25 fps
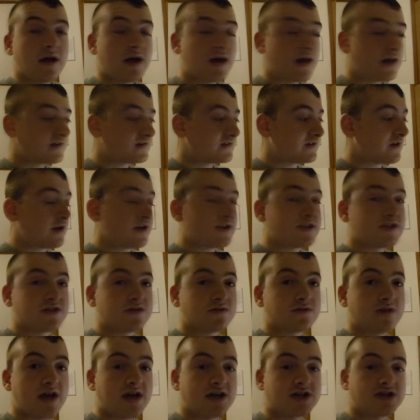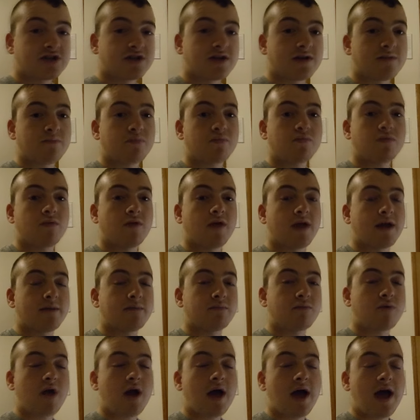as long as you actually
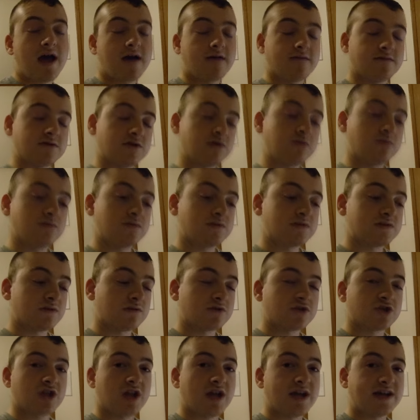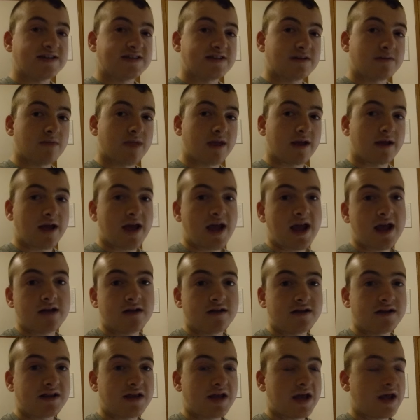like pro have to socializing, like
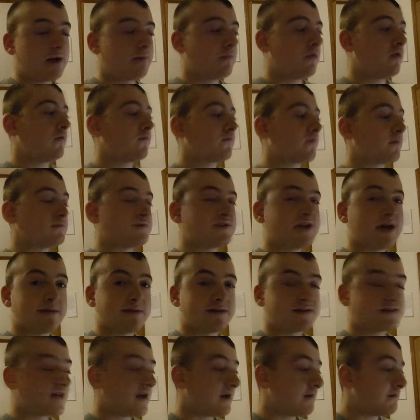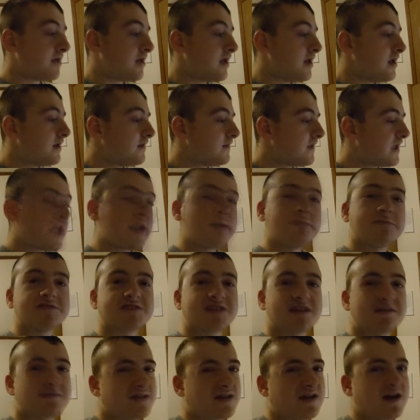handling the animal from time to time, the animal's
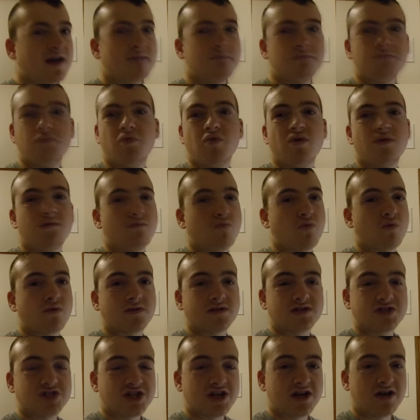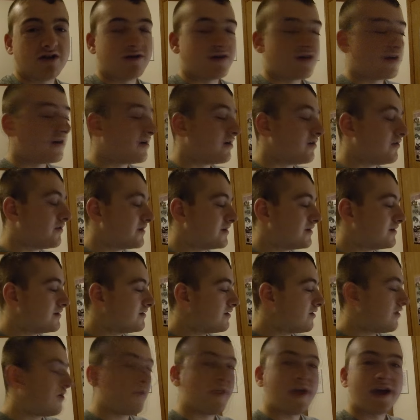going to become more and more chill, you know, and
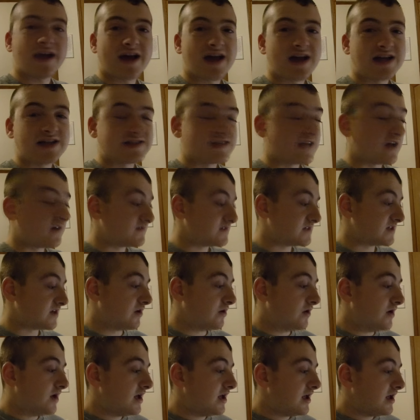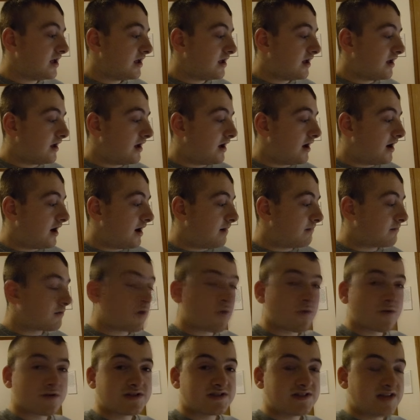all that kind of stuff. So, um,
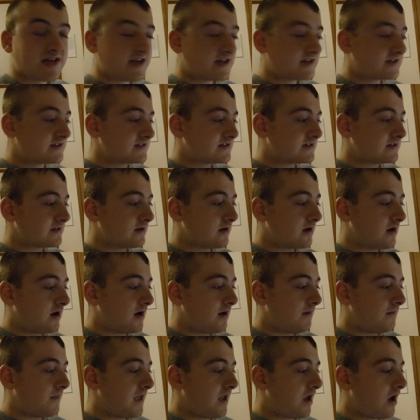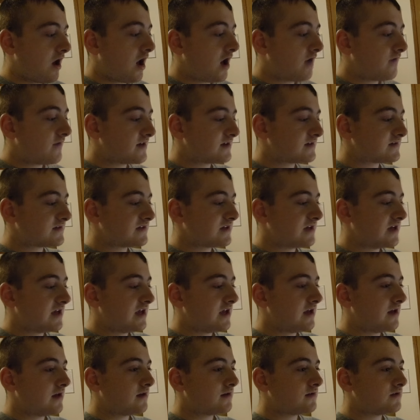corn snakes, um, they
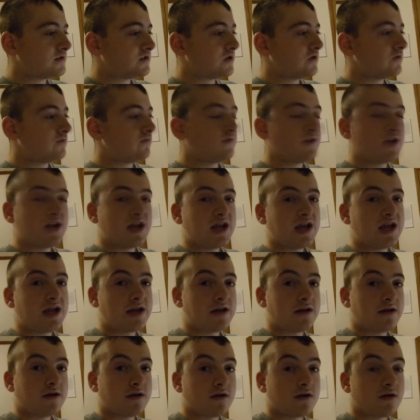obviously do need